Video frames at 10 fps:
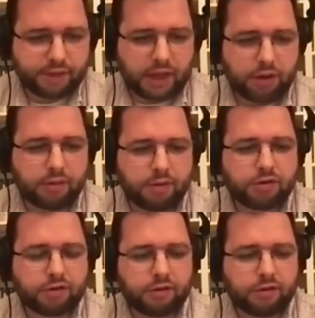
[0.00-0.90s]
held to
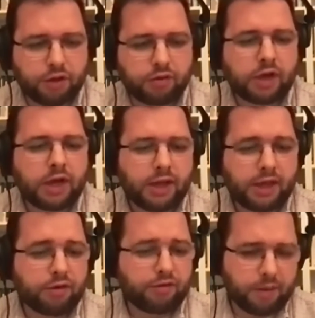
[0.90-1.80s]
most of the views
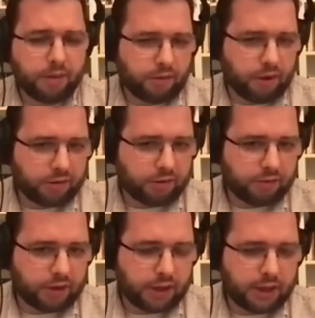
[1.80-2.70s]
that was very
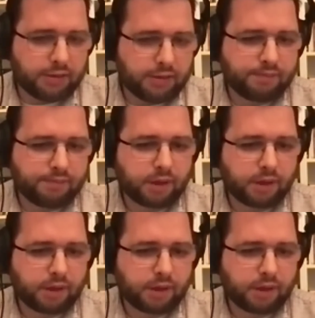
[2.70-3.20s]
progressive on,